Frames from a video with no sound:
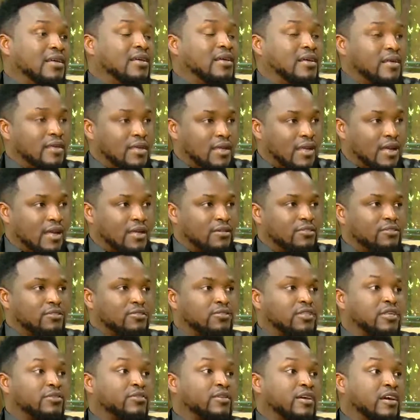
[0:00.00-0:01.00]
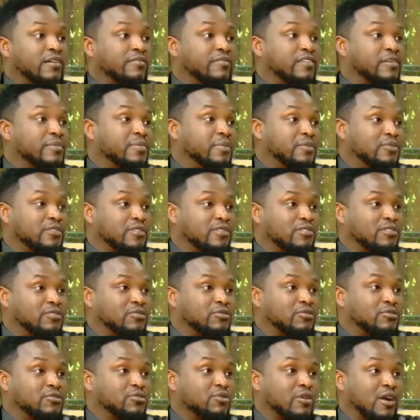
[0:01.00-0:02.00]
Yeah, so the recovery process is
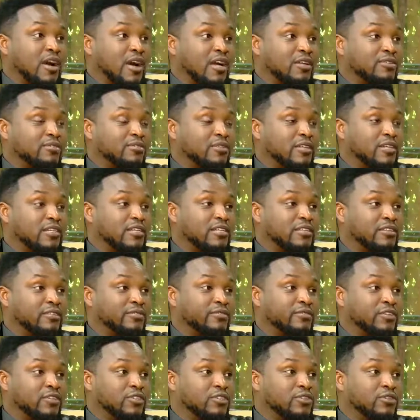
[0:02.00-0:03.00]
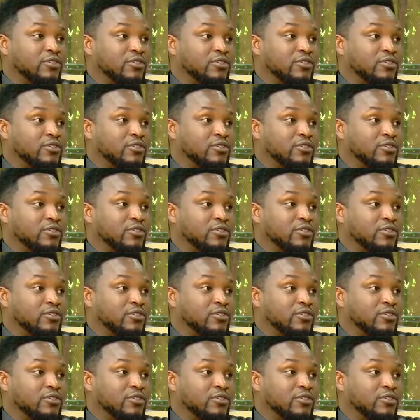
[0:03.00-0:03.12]
also hard on an individual.